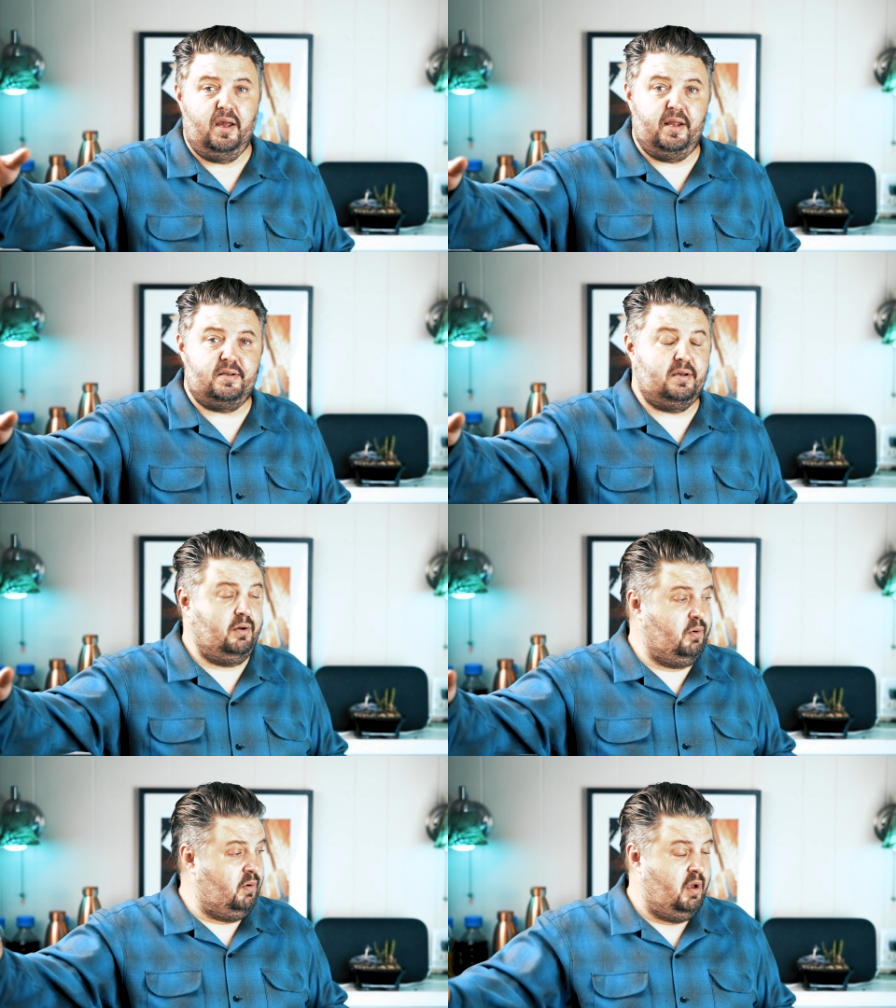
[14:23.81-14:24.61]
And
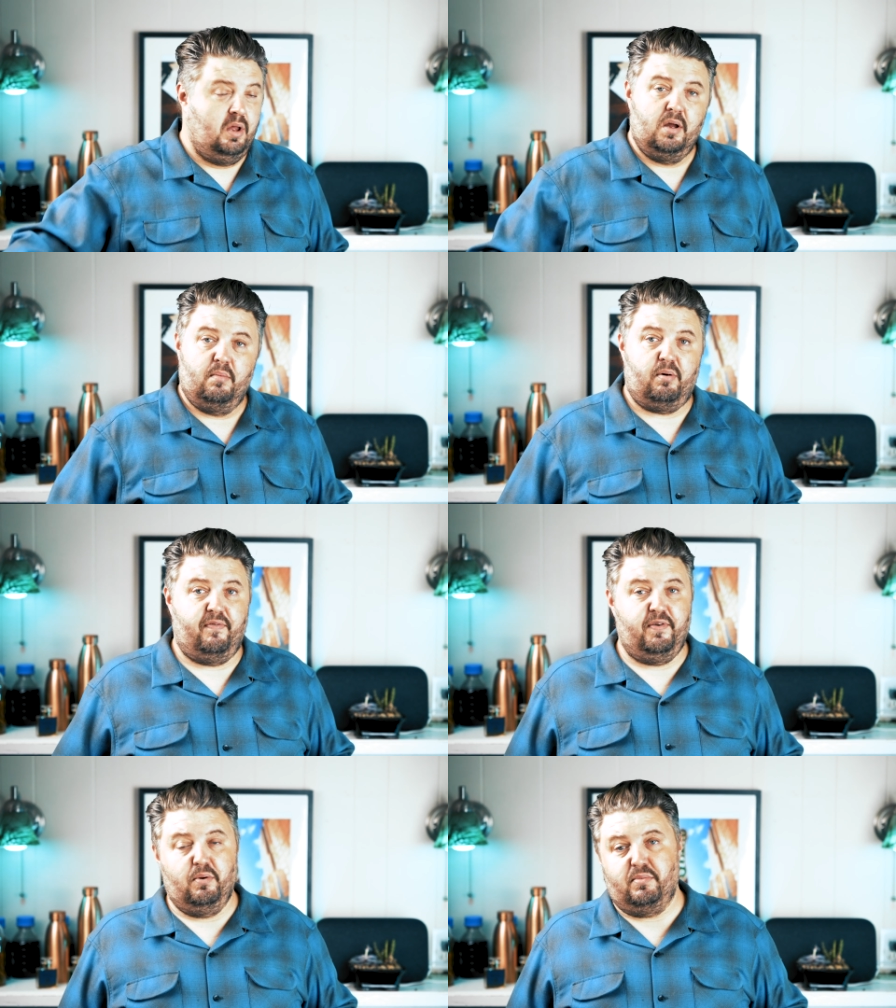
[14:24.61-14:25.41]
two,
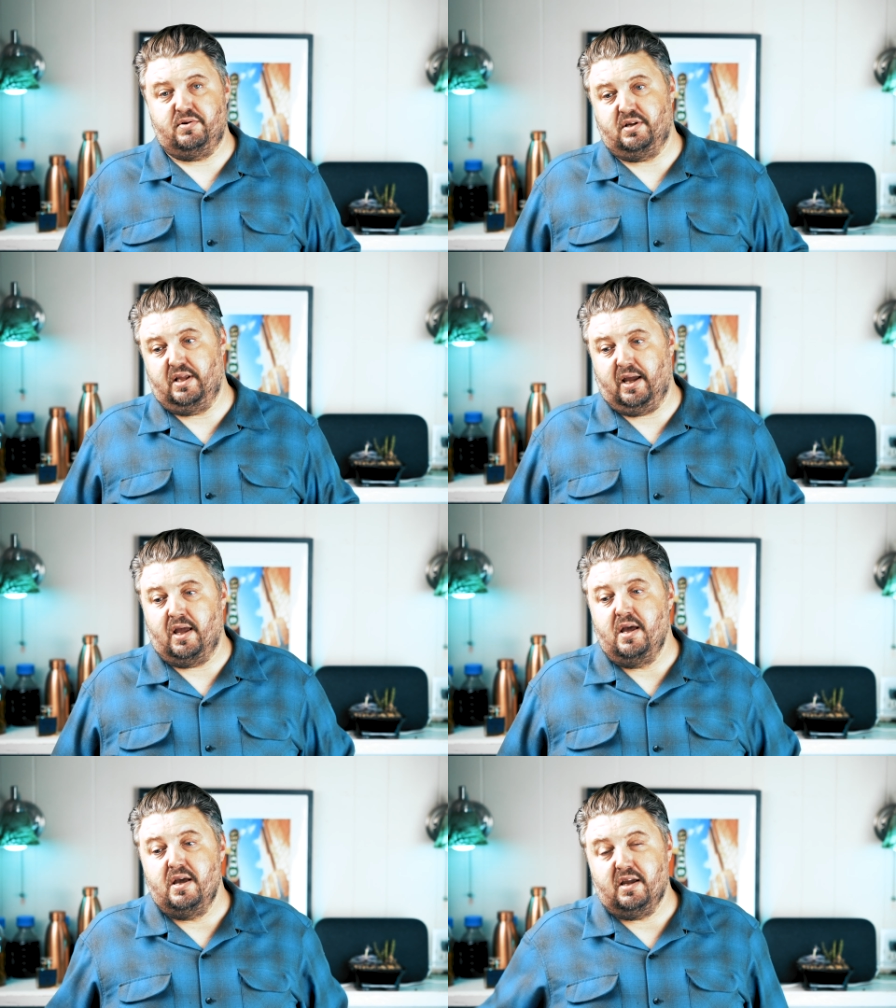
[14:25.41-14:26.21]
perfumers are like,
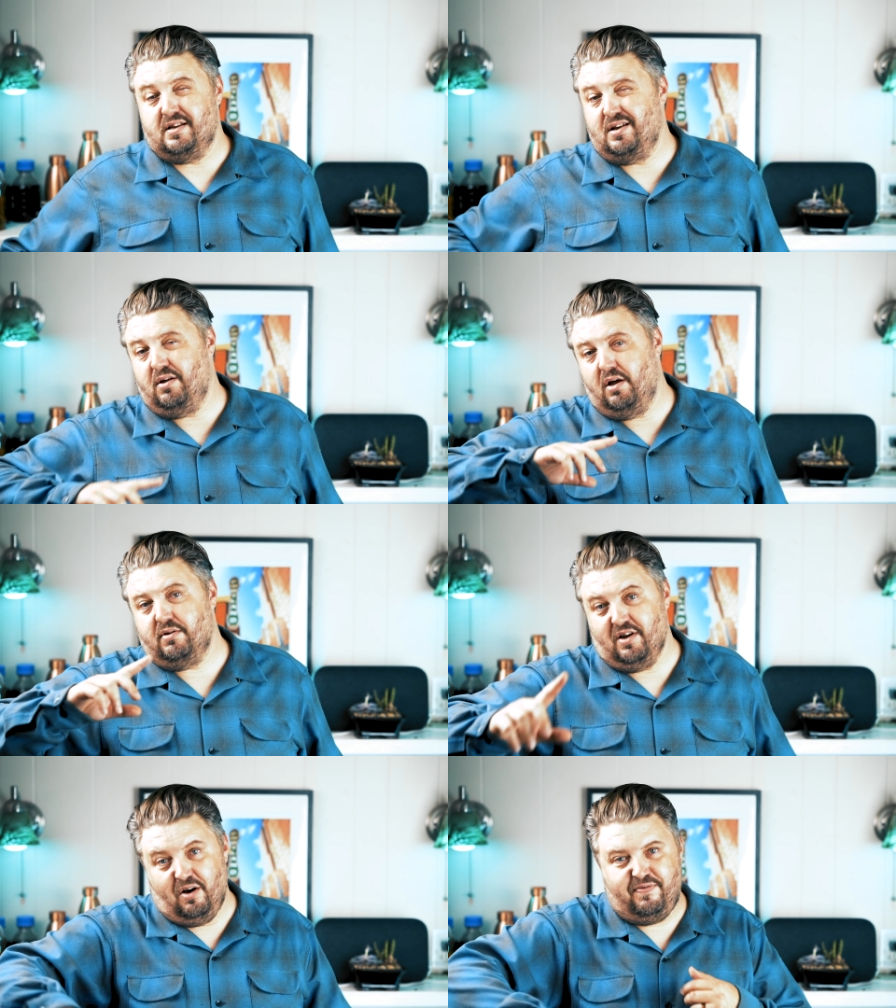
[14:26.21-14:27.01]
because I'll,
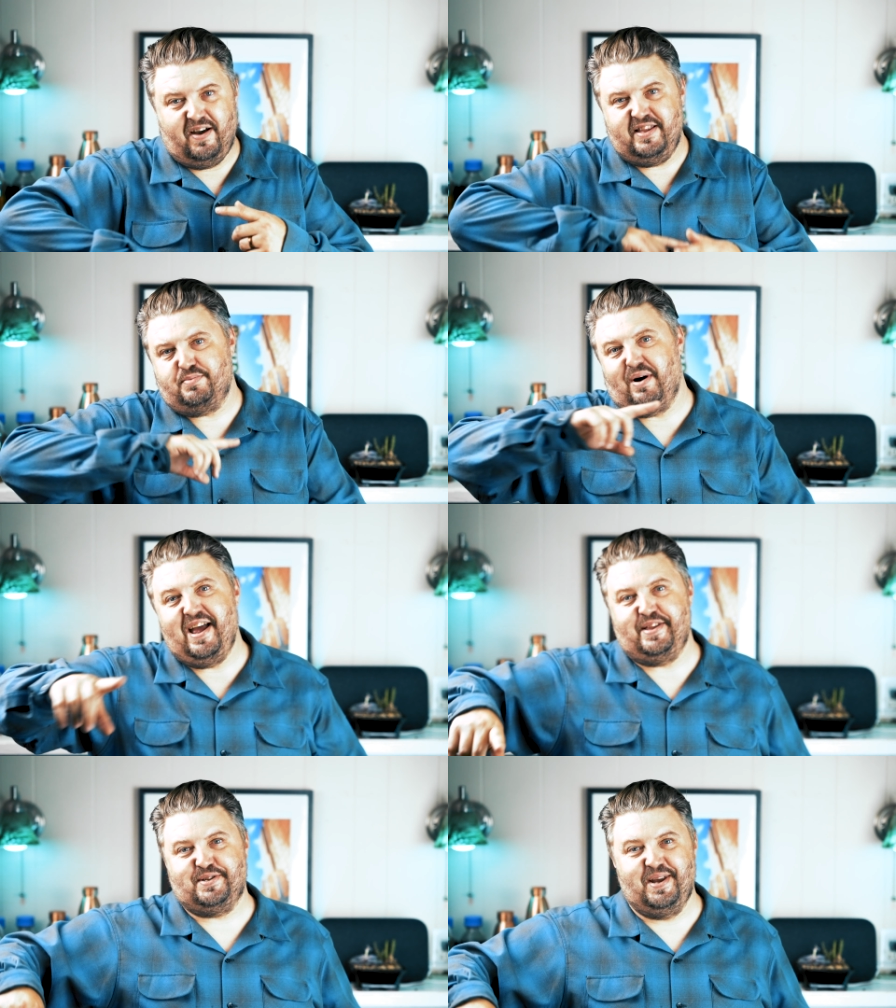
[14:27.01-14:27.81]
I'll, I'll find these
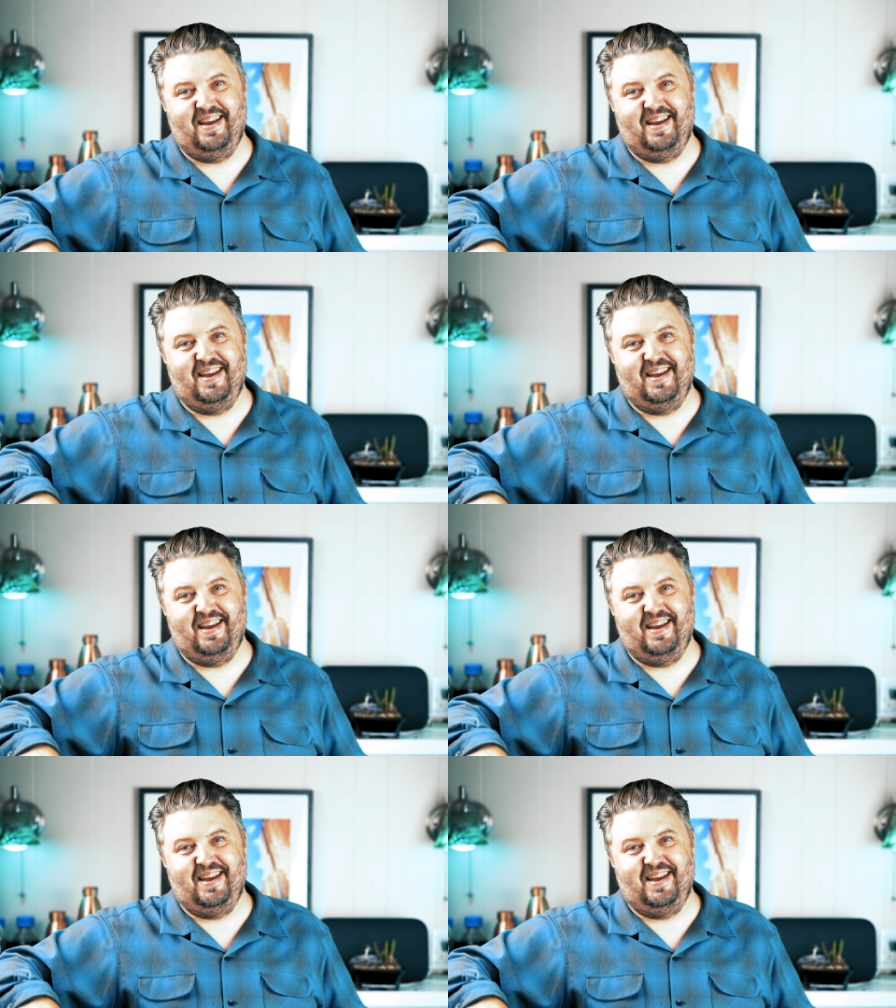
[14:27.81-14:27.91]
brands.